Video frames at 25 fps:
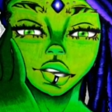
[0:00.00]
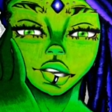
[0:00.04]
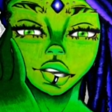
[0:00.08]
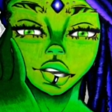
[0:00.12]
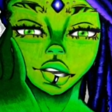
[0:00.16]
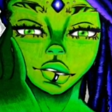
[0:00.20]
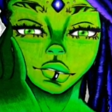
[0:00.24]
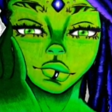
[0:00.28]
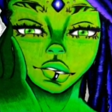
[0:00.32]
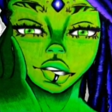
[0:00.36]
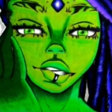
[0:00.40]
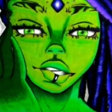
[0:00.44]

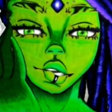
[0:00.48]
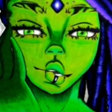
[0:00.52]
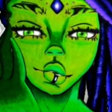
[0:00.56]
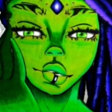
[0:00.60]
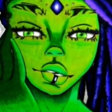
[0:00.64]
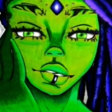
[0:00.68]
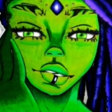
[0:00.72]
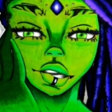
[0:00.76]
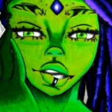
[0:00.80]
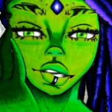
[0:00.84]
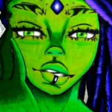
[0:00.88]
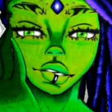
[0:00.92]
and that
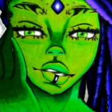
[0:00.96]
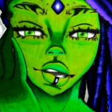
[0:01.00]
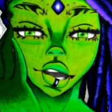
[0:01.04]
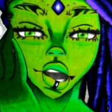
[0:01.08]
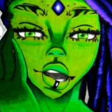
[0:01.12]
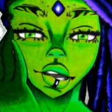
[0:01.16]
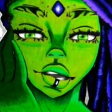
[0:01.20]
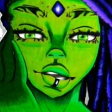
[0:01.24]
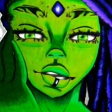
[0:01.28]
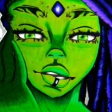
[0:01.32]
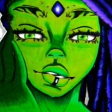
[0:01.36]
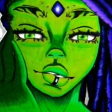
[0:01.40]
shouldn't last
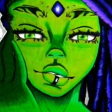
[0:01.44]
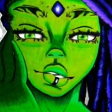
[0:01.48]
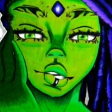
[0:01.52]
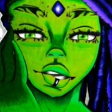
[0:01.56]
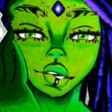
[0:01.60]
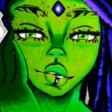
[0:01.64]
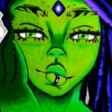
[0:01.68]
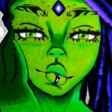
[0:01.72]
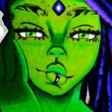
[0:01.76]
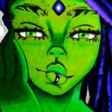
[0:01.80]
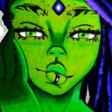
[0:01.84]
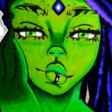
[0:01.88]
long
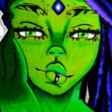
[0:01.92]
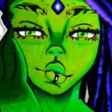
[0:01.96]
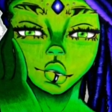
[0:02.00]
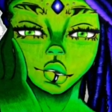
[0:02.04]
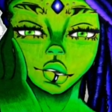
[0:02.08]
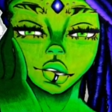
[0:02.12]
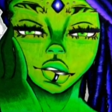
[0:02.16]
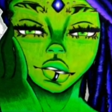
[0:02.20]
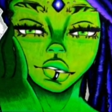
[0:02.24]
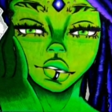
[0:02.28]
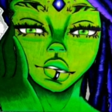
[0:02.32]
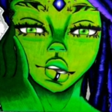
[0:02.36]
that way
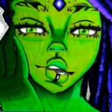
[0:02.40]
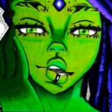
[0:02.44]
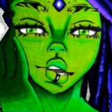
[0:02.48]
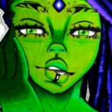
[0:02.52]
either.